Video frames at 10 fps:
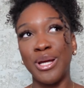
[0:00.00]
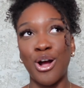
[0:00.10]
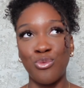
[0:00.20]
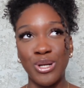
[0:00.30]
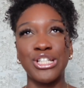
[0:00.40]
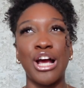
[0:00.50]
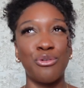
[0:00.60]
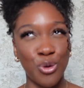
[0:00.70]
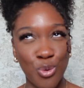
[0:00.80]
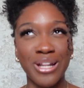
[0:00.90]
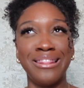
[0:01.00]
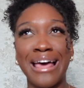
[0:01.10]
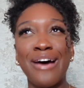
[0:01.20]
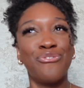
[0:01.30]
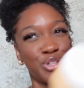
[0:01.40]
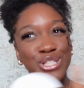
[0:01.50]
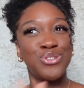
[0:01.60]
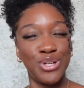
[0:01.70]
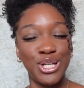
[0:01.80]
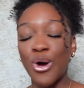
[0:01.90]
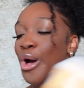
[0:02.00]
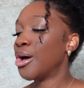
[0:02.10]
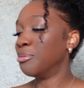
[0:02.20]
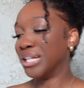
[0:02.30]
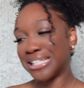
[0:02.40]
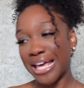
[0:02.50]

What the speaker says: and I wish I recorded that for this video, but it's